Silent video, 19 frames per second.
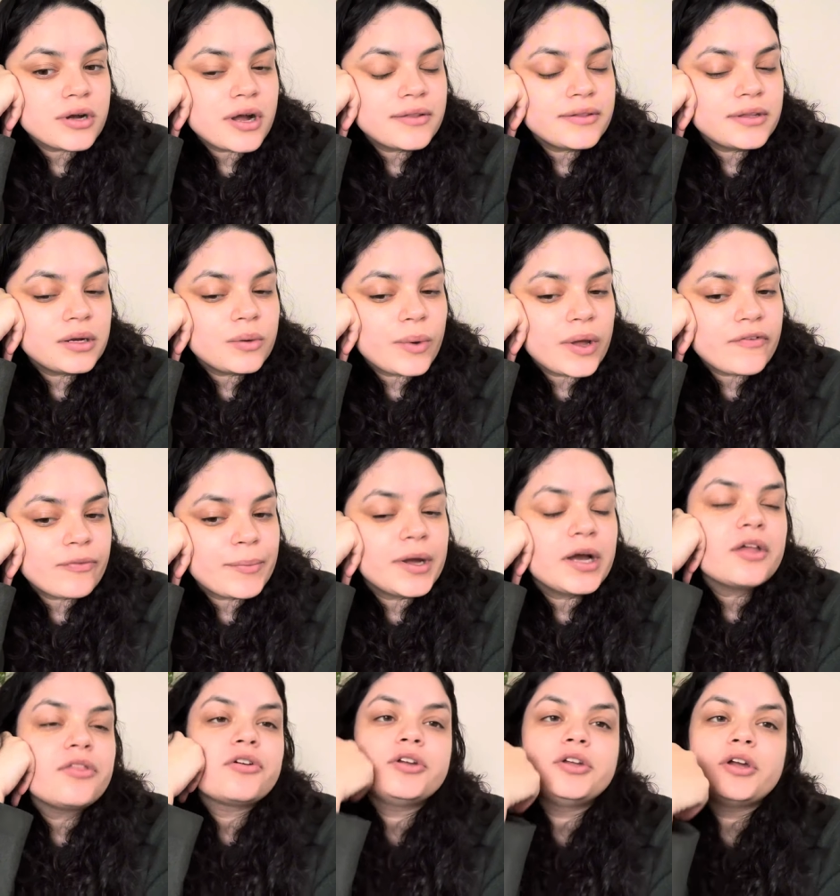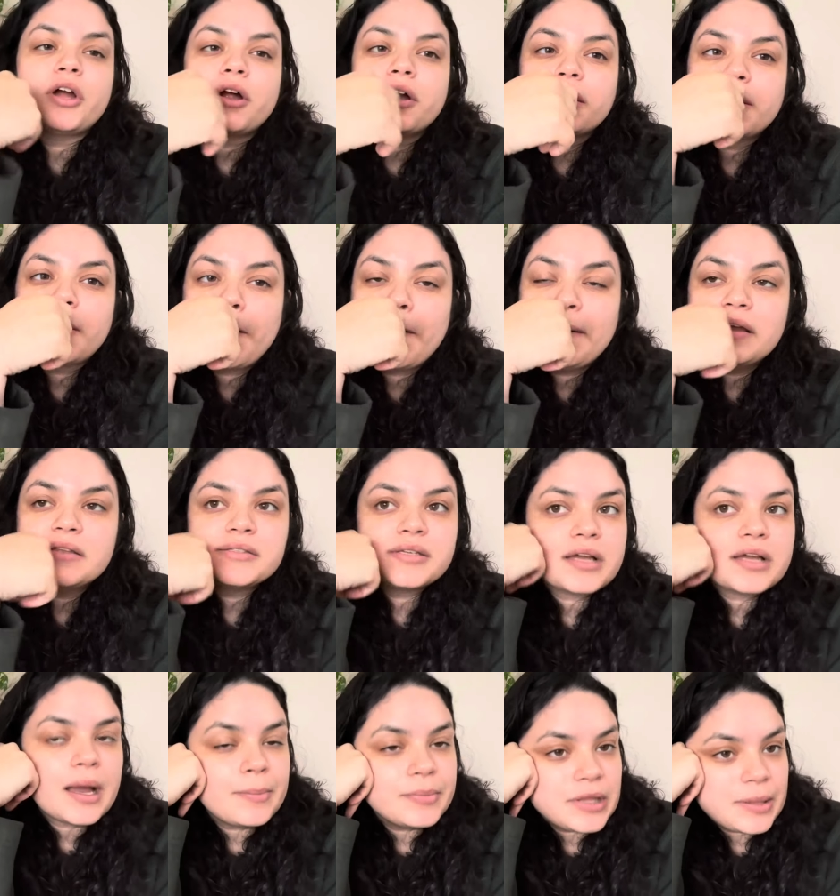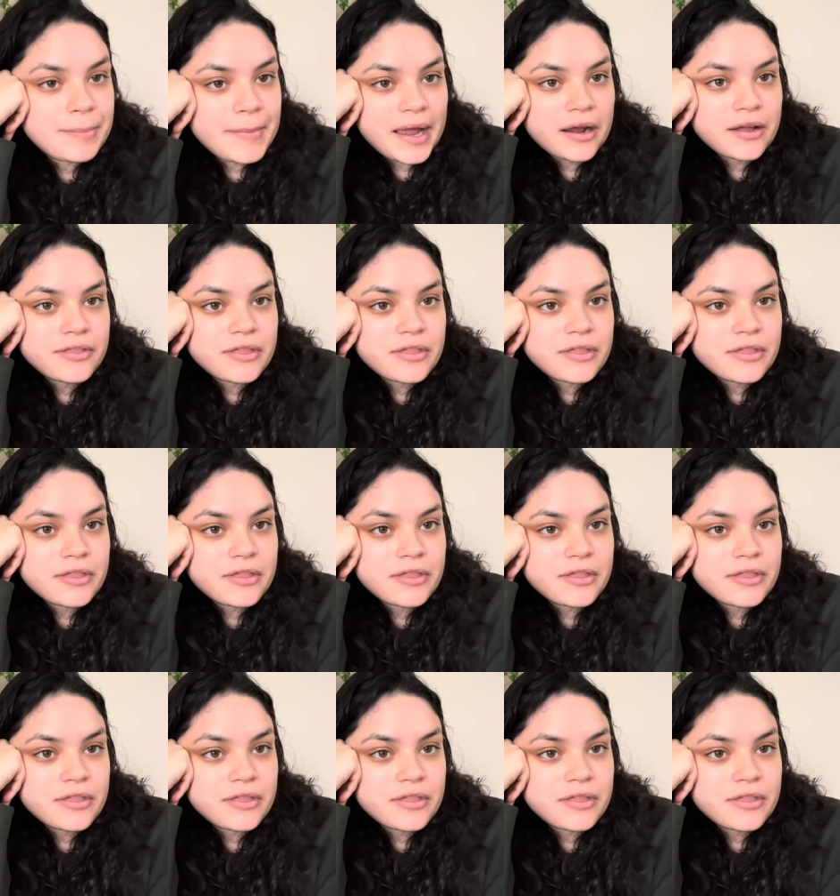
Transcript: and then wait for my other yarn to come in the mirror.